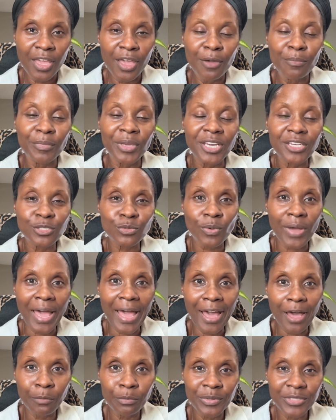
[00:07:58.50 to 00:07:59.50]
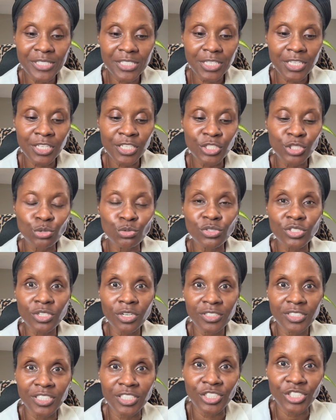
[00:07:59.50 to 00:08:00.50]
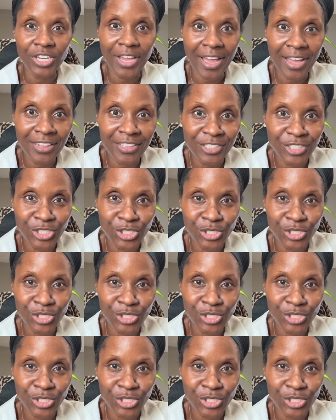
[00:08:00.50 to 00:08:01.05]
Because what happens is you start to challenge